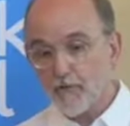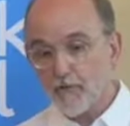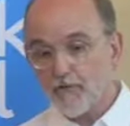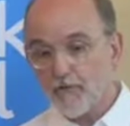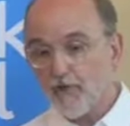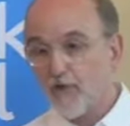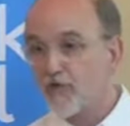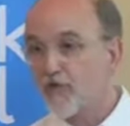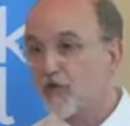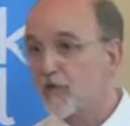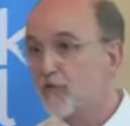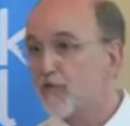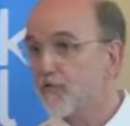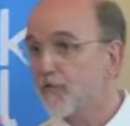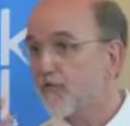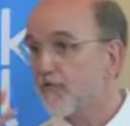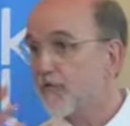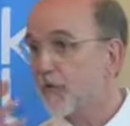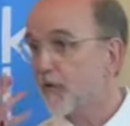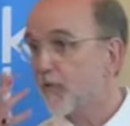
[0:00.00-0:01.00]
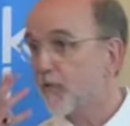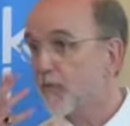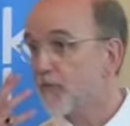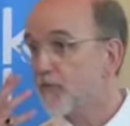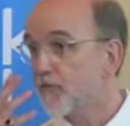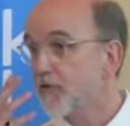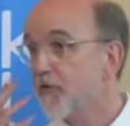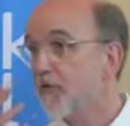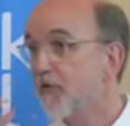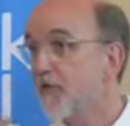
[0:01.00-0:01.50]
Service user
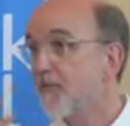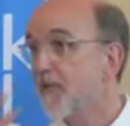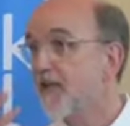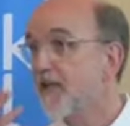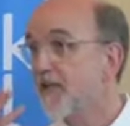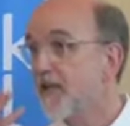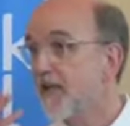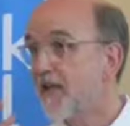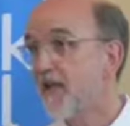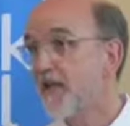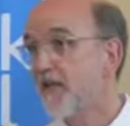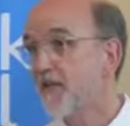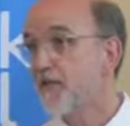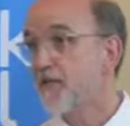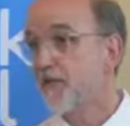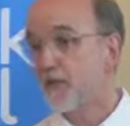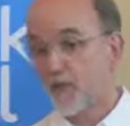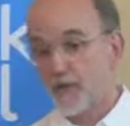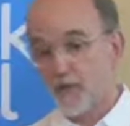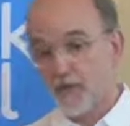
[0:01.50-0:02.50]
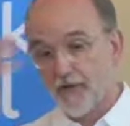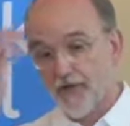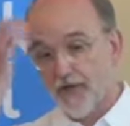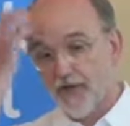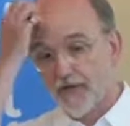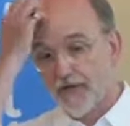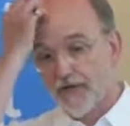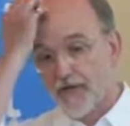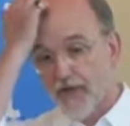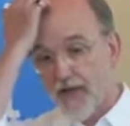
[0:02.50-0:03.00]
involvement was going to be key to all
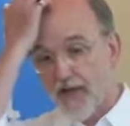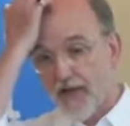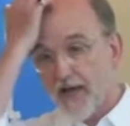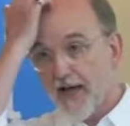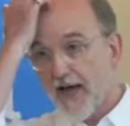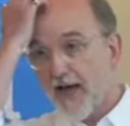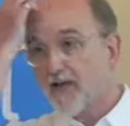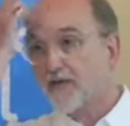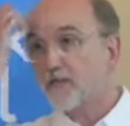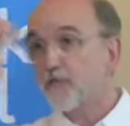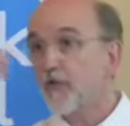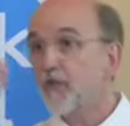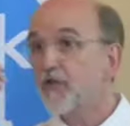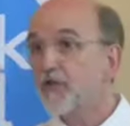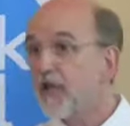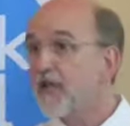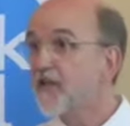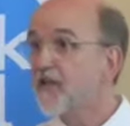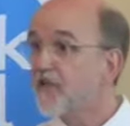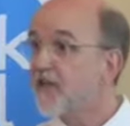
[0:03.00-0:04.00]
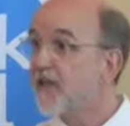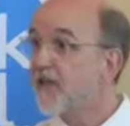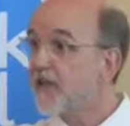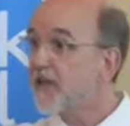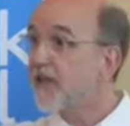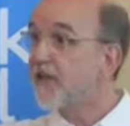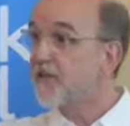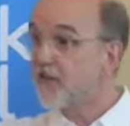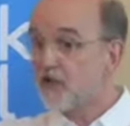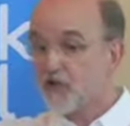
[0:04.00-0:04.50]
this, as was actually
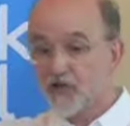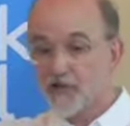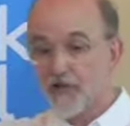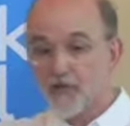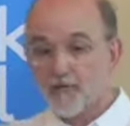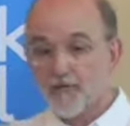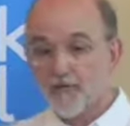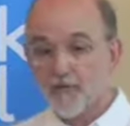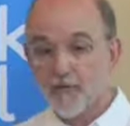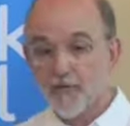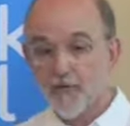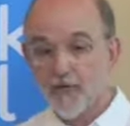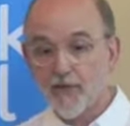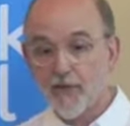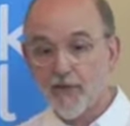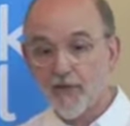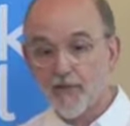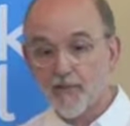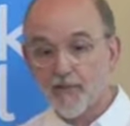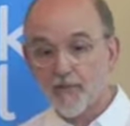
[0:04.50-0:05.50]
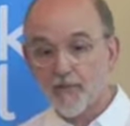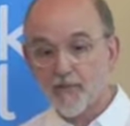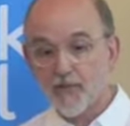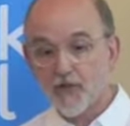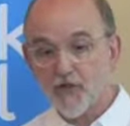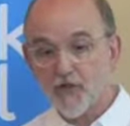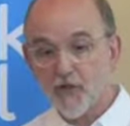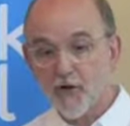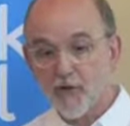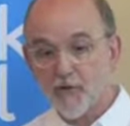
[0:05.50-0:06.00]
leadership from the
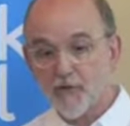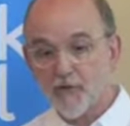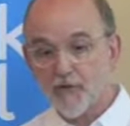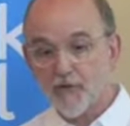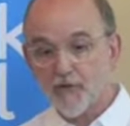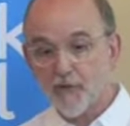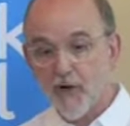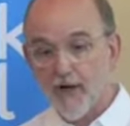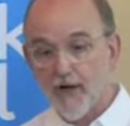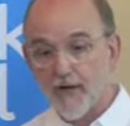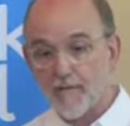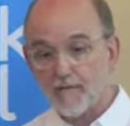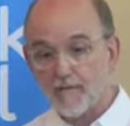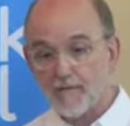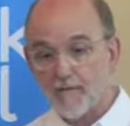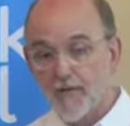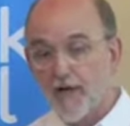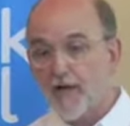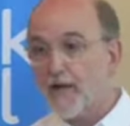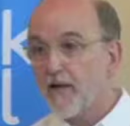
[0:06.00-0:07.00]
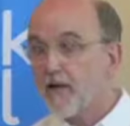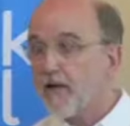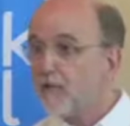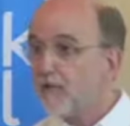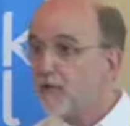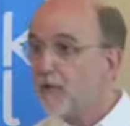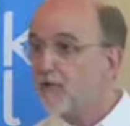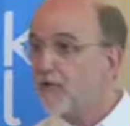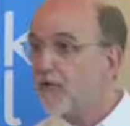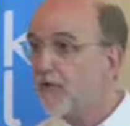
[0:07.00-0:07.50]
top as well.
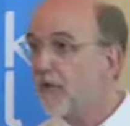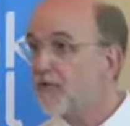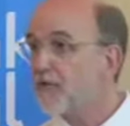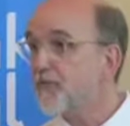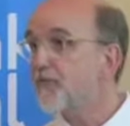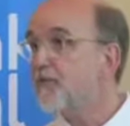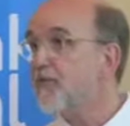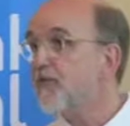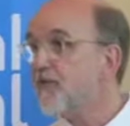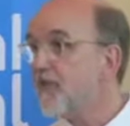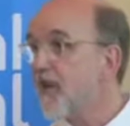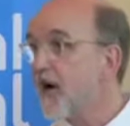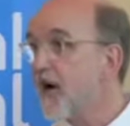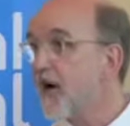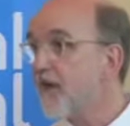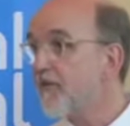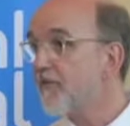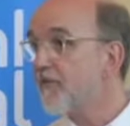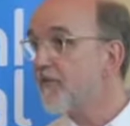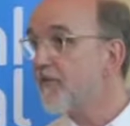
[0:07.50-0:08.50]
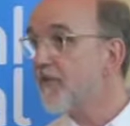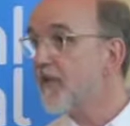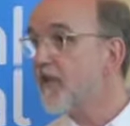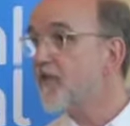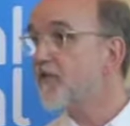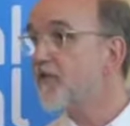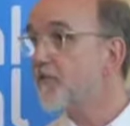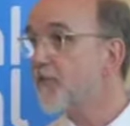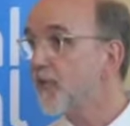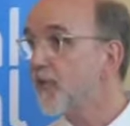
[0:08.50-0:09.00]
But of course, staff
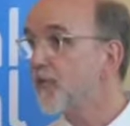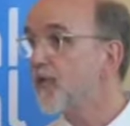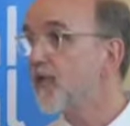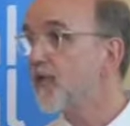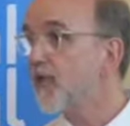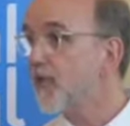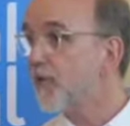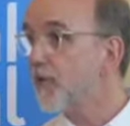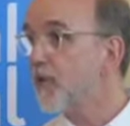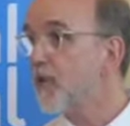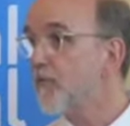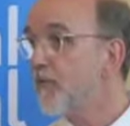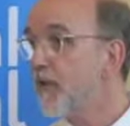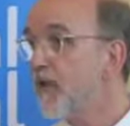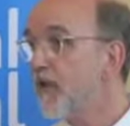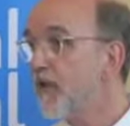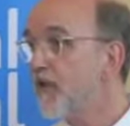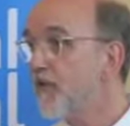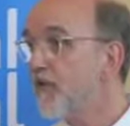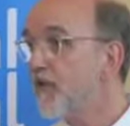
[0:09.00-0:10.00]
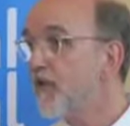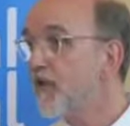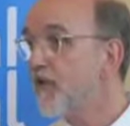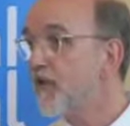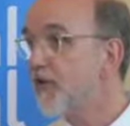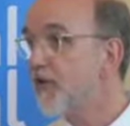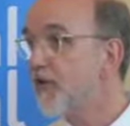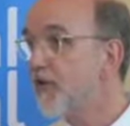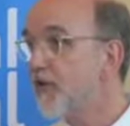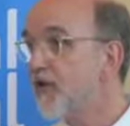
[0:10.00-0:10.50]
need supporting their own recovery
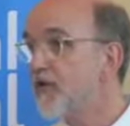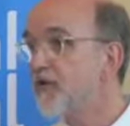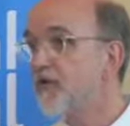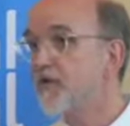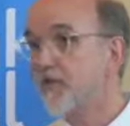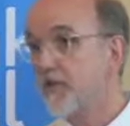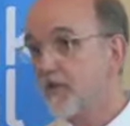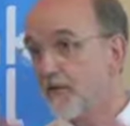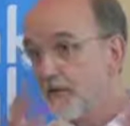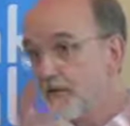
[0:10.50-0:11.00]
journeys.